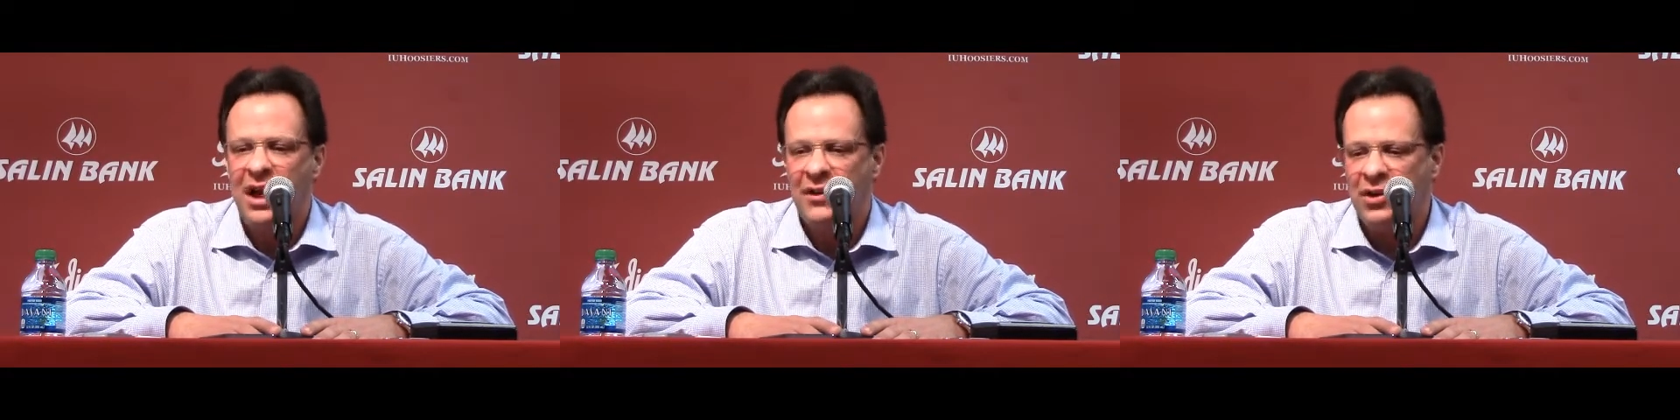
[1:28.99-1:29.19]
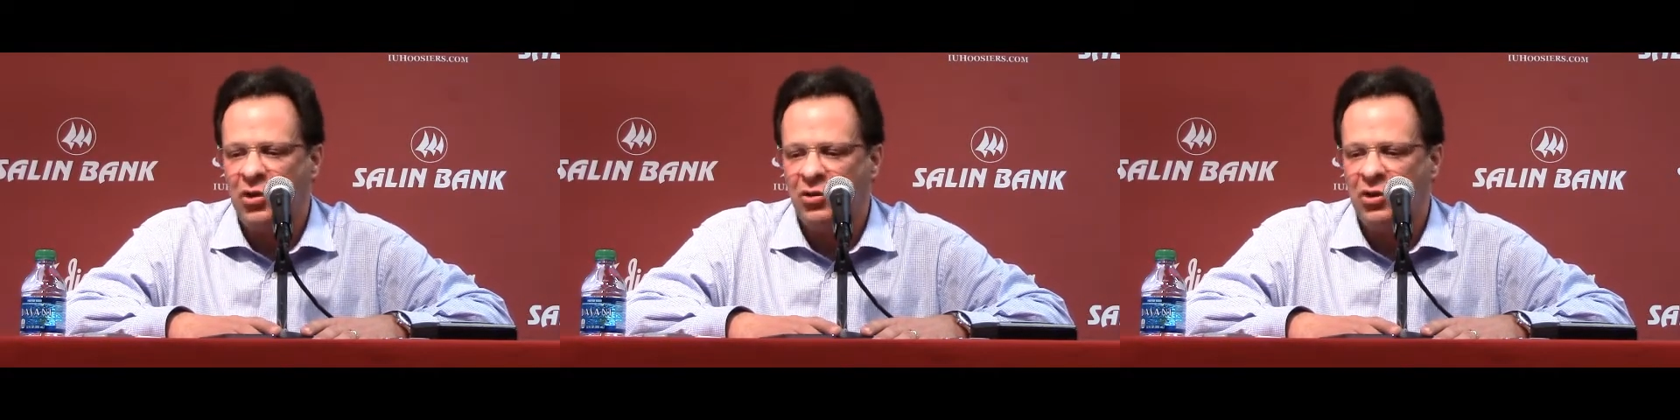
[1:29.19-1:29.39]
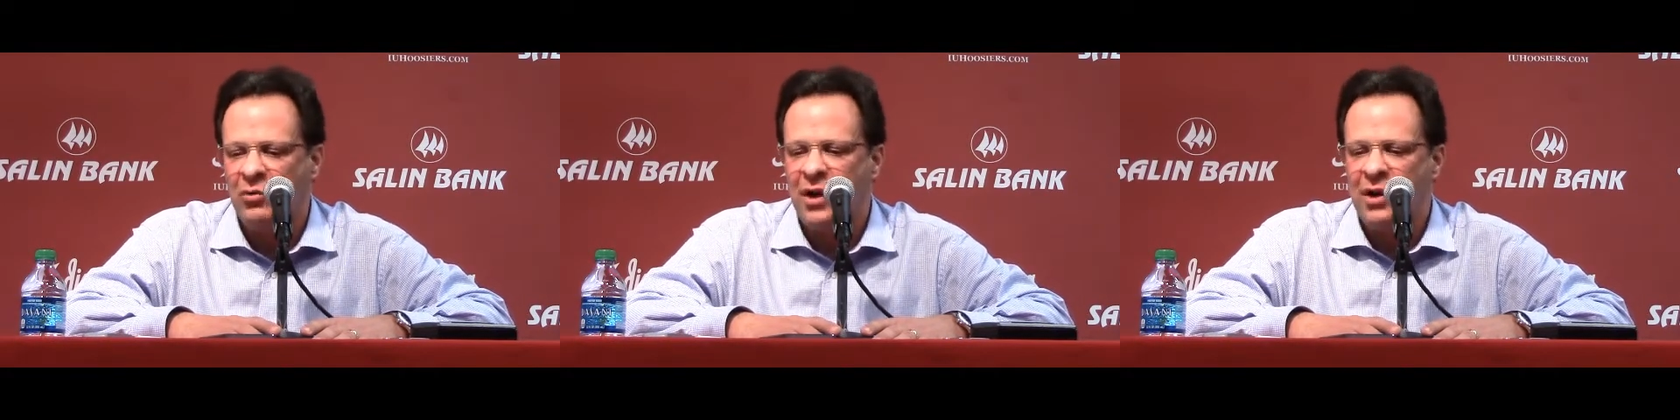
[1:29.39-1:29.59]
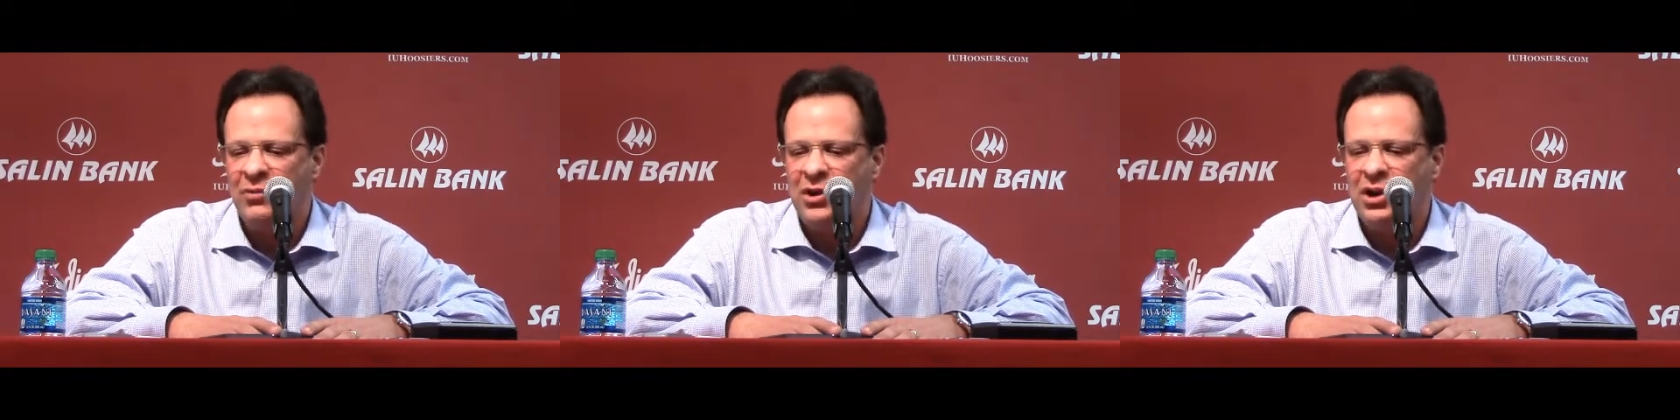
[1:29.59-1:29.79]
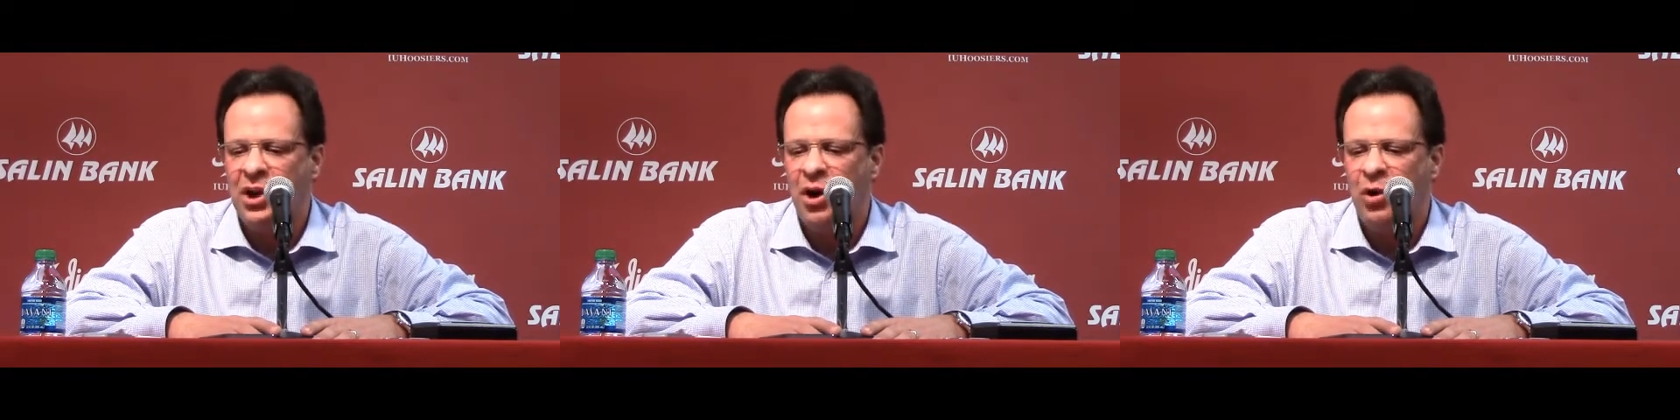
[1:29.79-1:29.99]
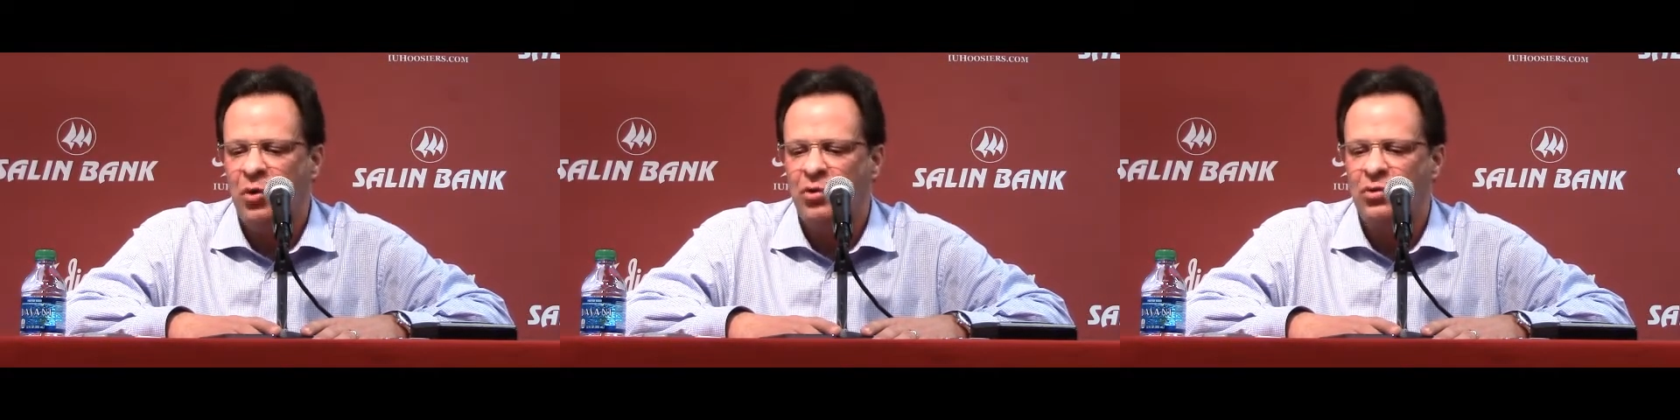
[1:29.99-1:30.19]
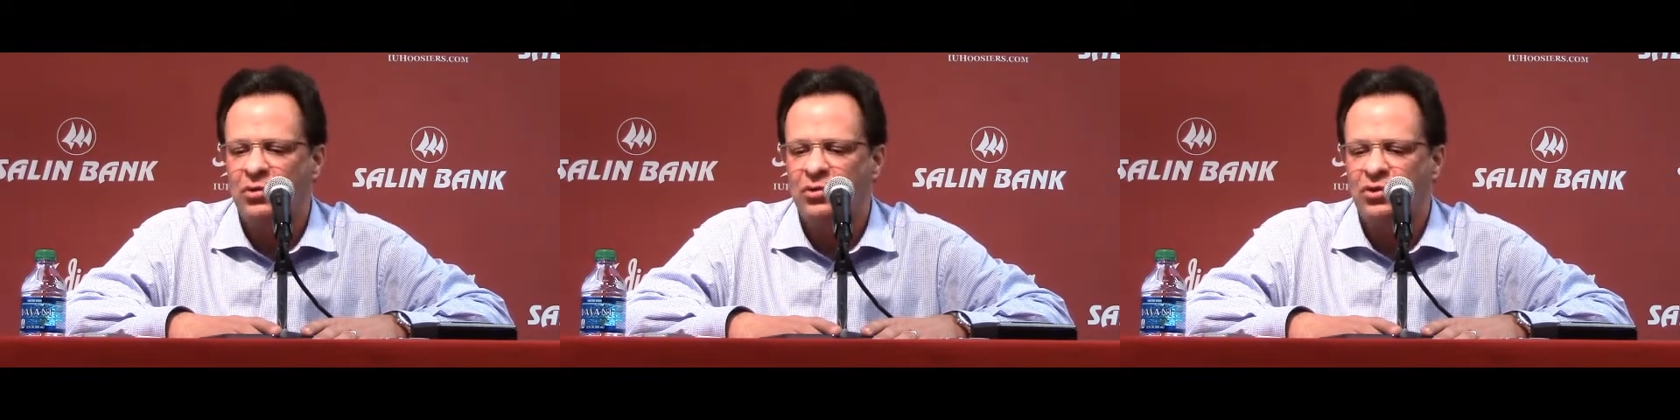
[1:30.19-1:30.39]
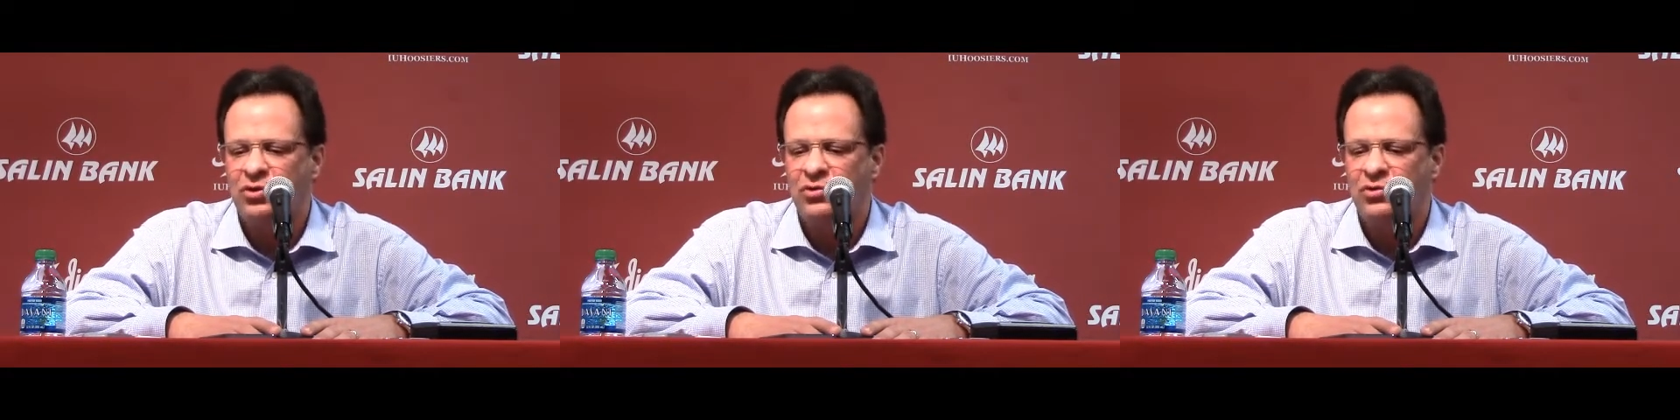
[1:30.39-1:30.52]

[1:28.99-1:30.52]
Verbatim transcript: And the only way we know